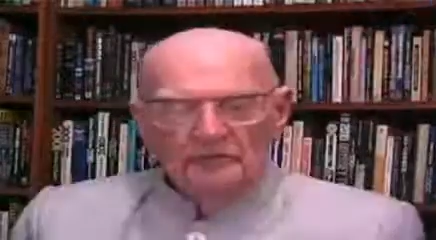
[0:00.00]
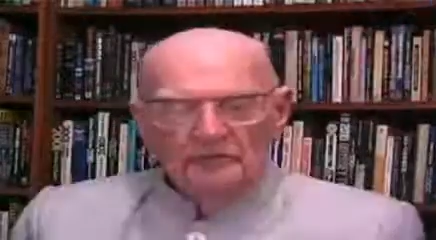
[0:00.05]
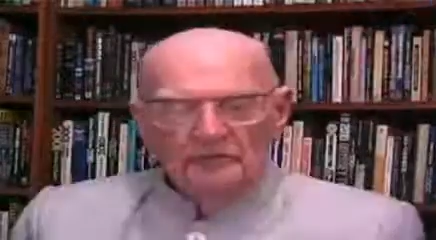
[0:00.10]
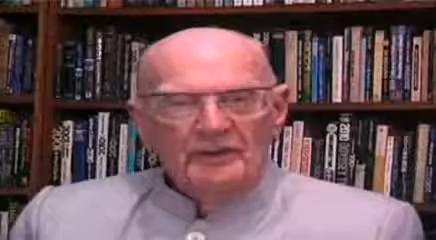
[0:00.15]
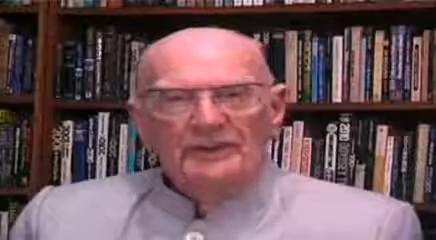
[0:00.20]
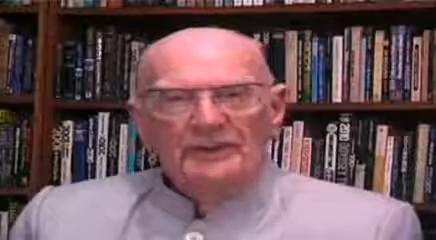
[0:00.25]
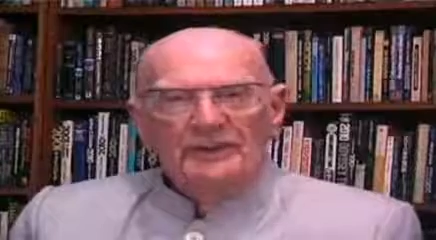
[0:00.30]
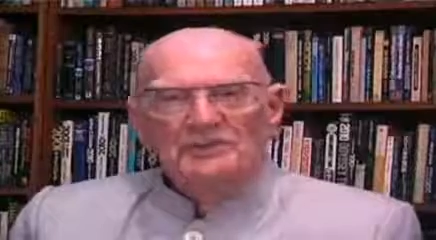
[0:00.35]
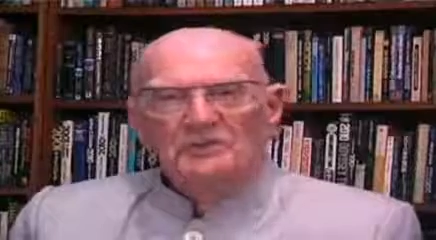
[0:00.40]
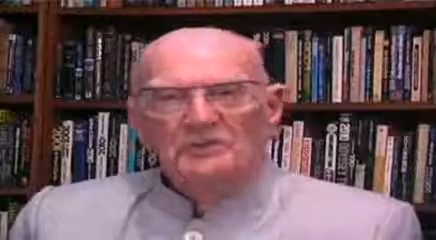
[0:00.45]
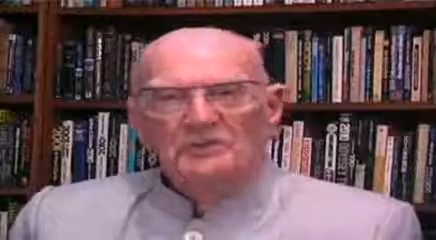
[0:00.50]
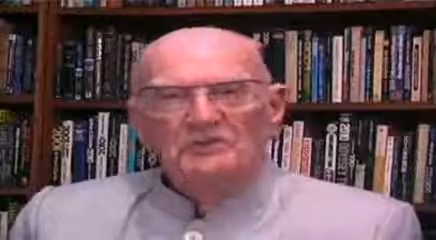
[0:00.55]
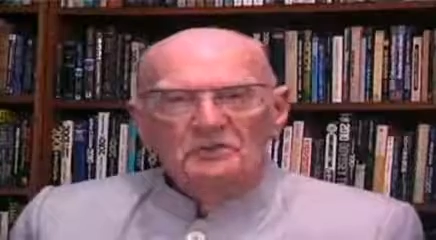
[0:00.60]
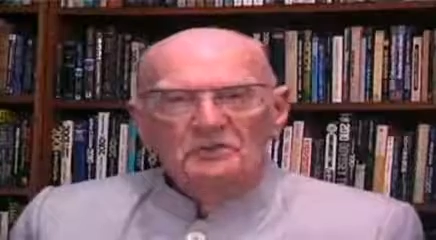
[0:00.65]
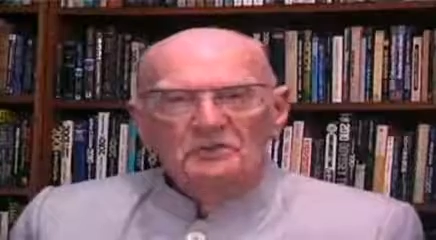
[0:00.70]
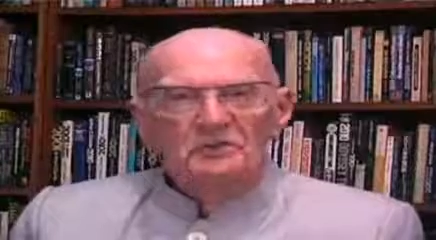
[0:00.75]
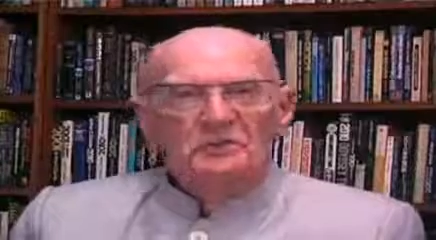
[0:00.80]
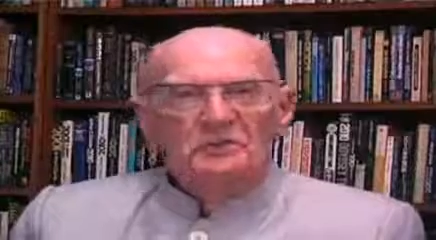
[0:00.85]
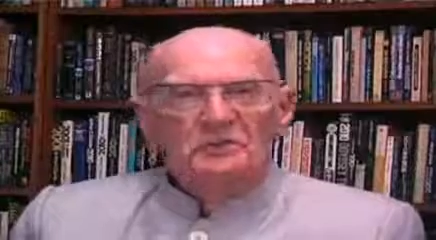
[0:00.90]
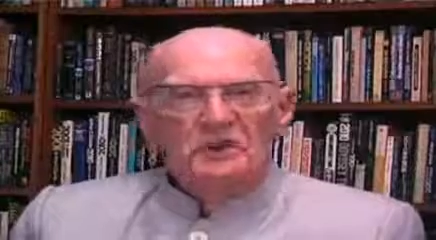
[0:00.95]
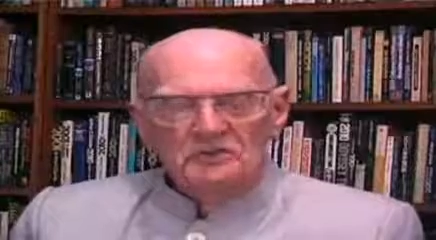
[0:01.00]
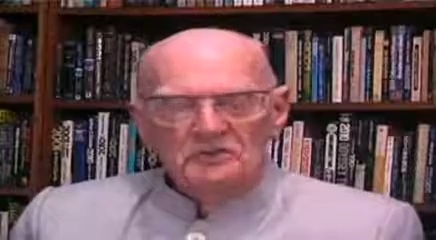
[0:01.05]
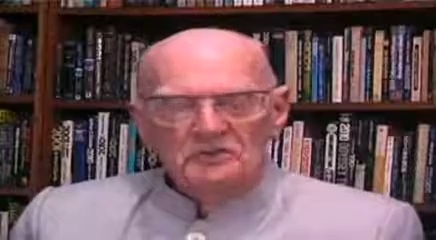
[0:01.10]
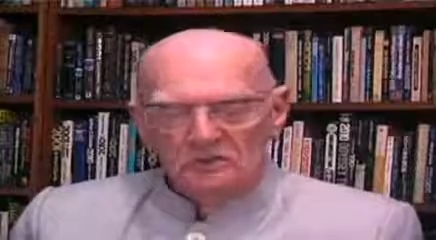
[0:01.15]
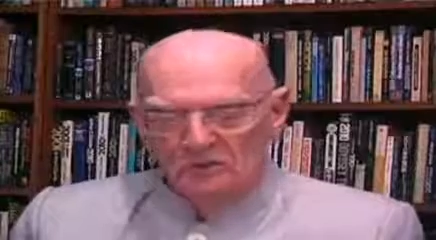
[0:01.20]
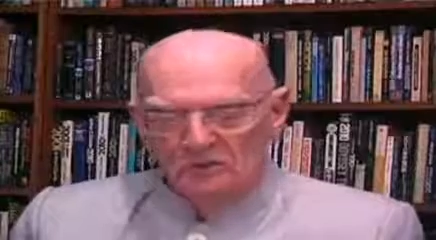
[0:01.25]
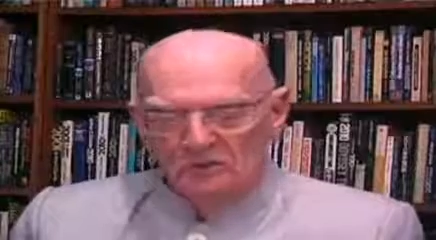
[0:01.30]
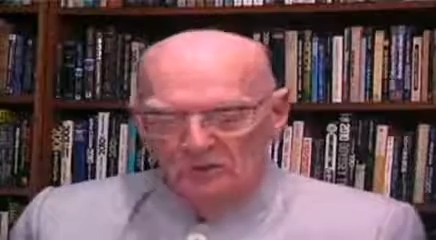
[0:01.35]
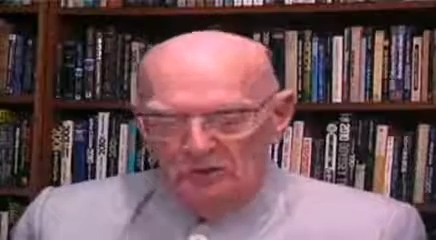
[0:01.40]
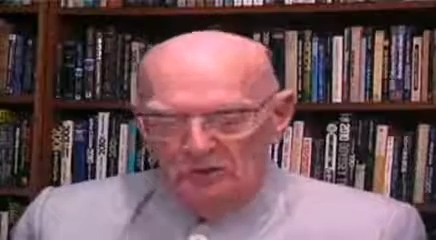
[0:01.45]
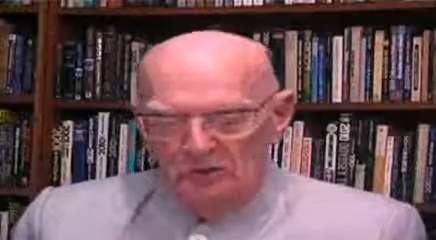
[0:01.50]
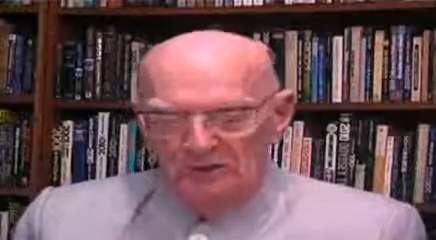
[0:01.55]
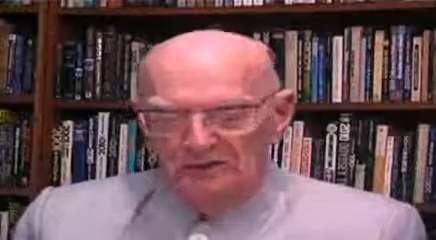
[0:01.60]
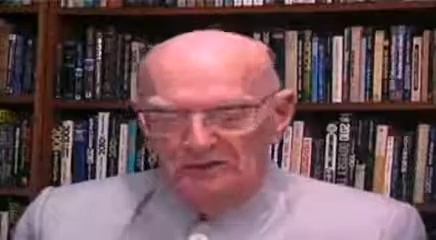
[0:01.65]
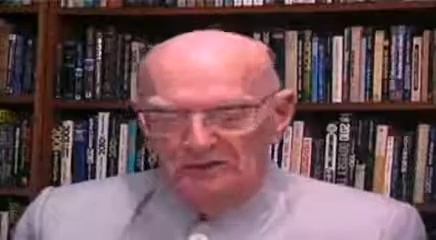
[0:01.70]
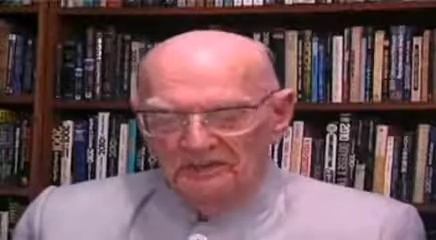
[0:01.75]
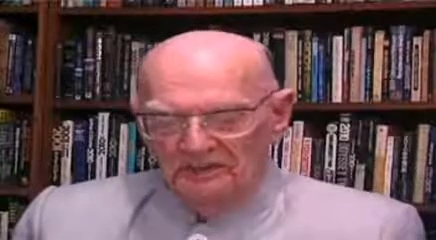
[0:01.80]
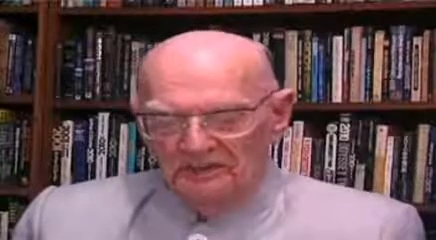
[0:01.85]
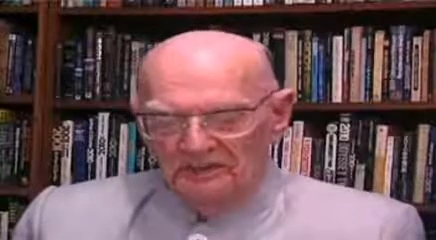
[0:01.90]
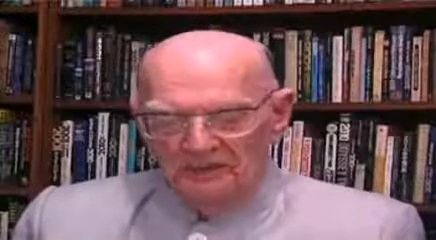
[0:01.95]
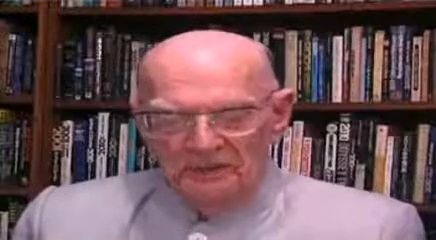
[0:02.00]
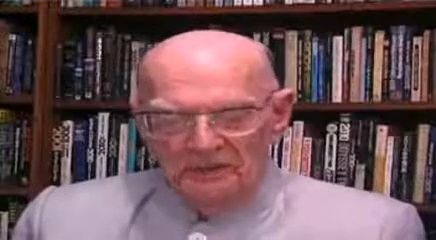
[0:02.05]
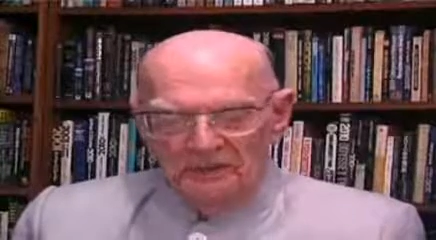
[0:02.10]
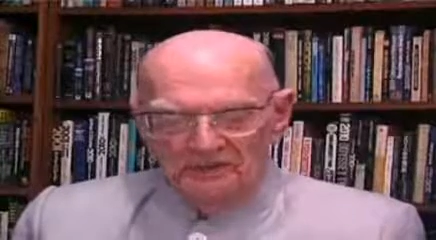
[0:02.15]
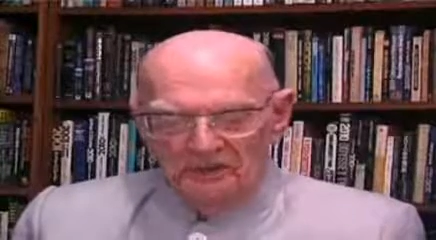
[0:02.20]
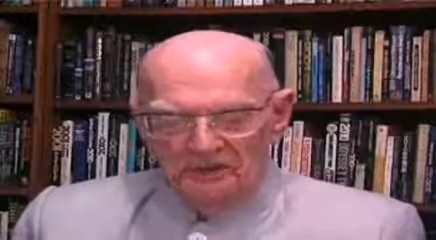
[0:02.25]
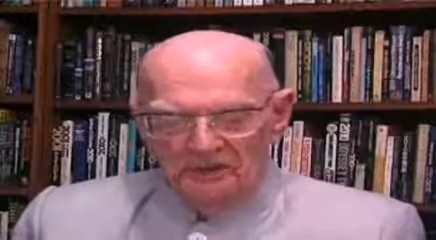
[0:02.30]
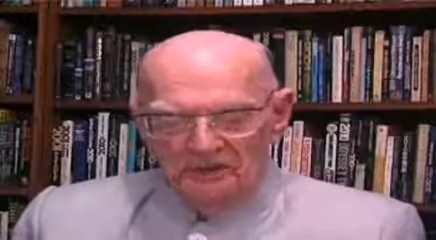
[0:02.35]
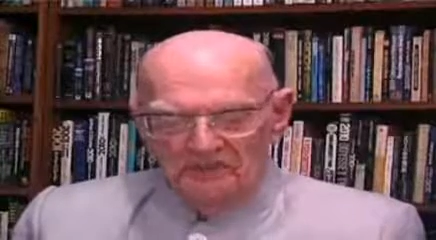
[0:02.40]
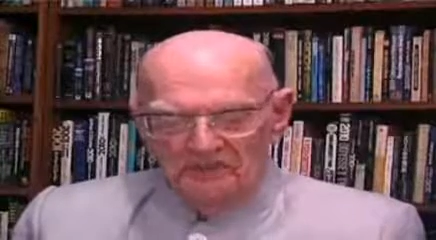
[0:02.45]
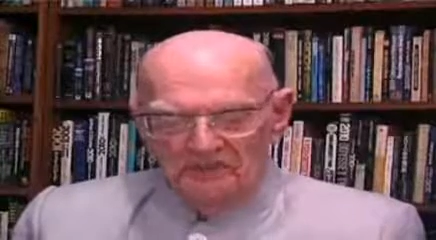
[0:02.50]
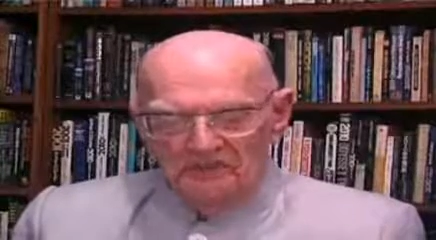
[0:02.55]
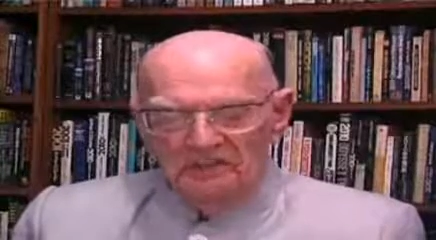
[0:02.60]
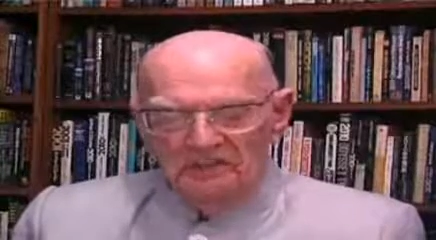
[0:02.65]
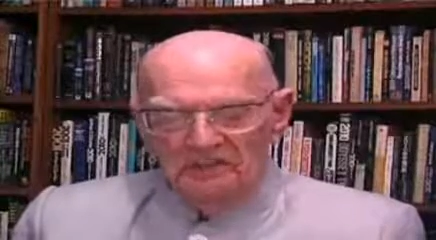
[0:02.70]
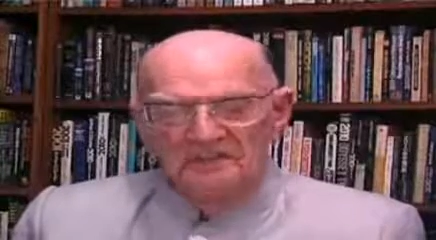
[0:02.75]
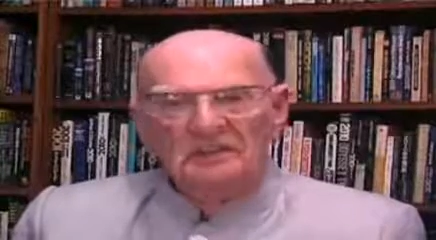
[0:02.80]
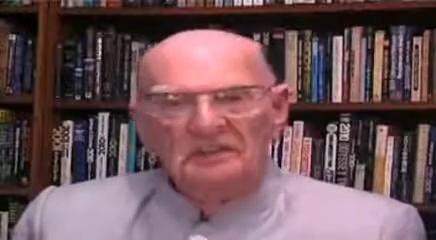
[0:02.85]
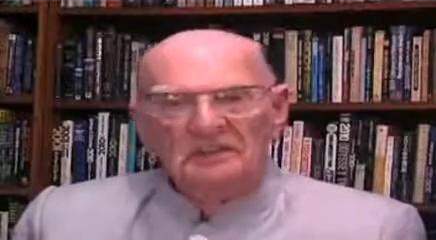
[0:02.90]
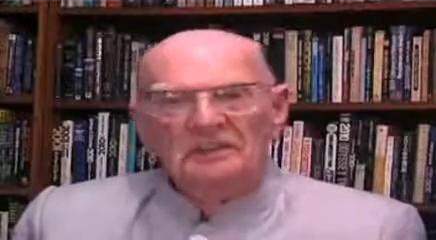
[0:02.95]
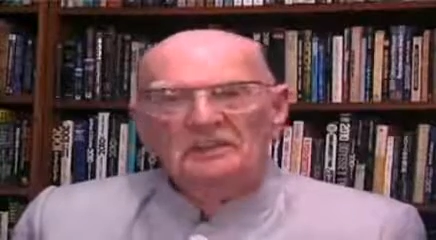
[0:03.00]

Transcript: for fans of 2001, A Space Odyssey,